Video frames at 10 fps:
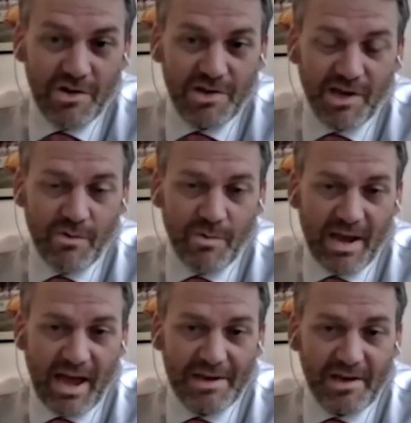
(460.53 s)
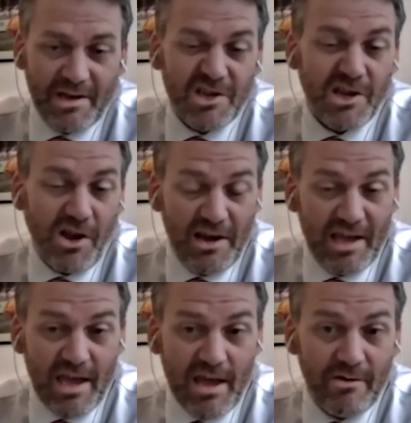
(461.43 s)
So we had a
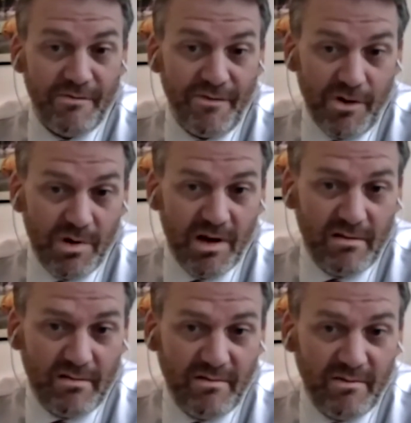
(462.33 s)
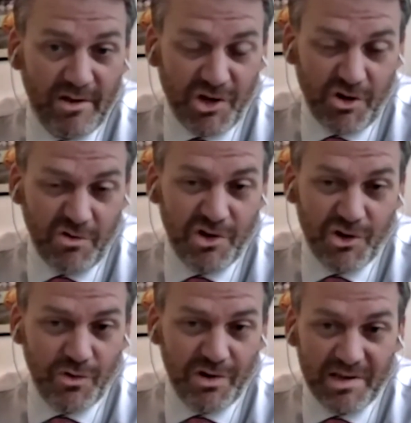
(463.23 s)
slightly fewer students
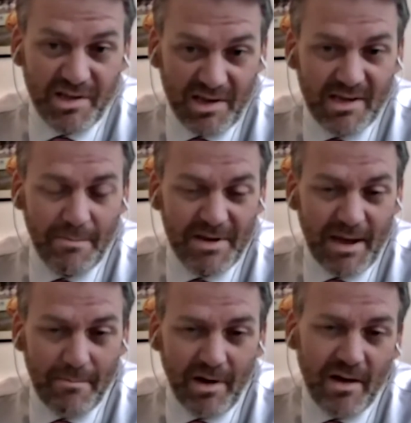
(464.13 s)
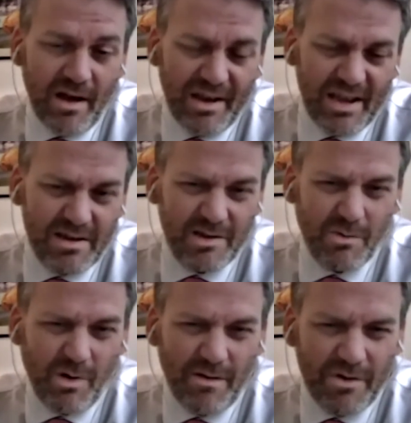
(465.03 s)
join us this September, and that's because
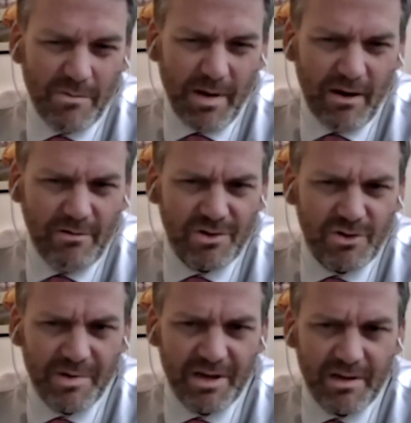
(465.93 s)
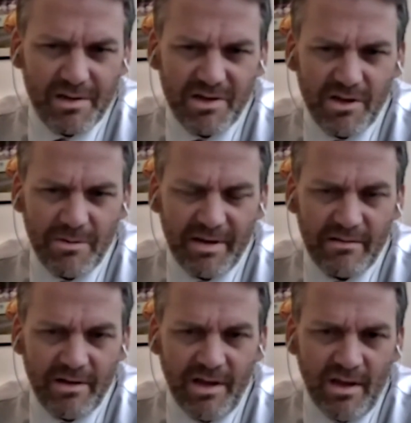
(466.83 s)
quite a few parents are a bit concerned about
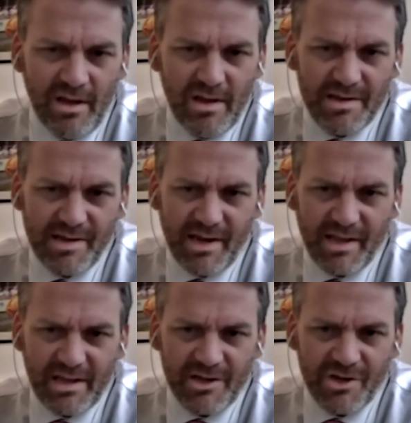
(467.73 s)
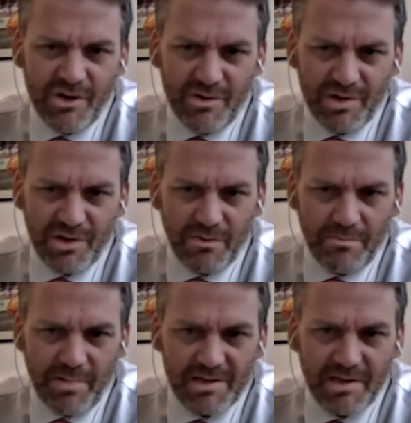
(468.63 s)
sending their students on
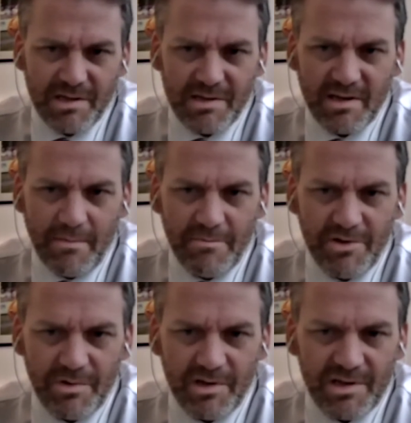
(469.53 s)
buses to come to us